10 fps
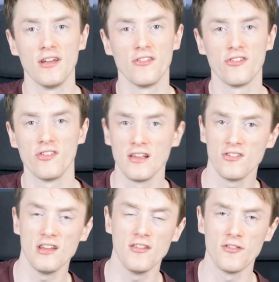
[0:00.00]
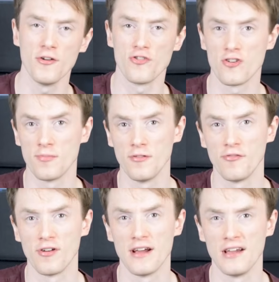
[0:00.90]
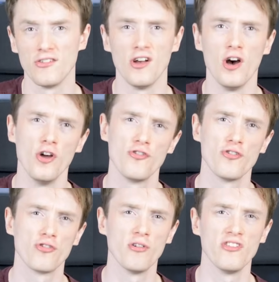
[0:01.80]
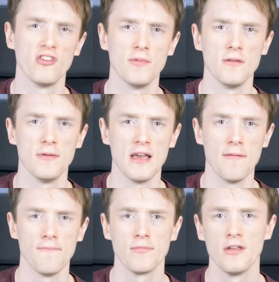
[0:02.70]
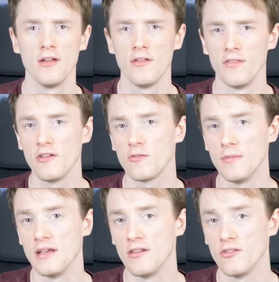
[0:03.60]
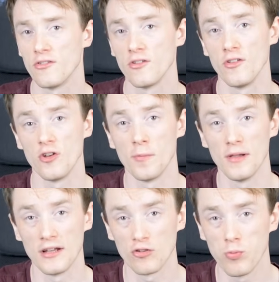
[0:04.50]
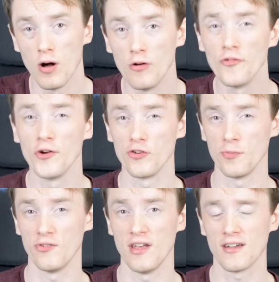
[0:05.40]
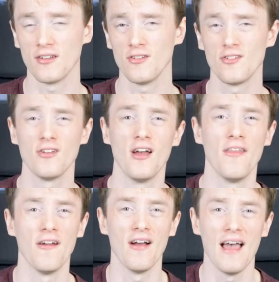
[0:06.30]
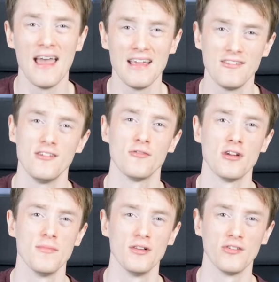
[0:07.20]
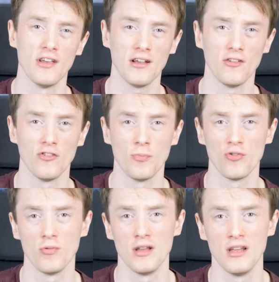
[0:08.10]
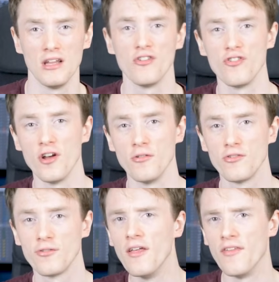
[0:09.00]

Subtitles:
It's a 16th note triplet phrase at 120 BPM. This means that you're playing 12 notes per second, and there are 83 milliseconds between each note.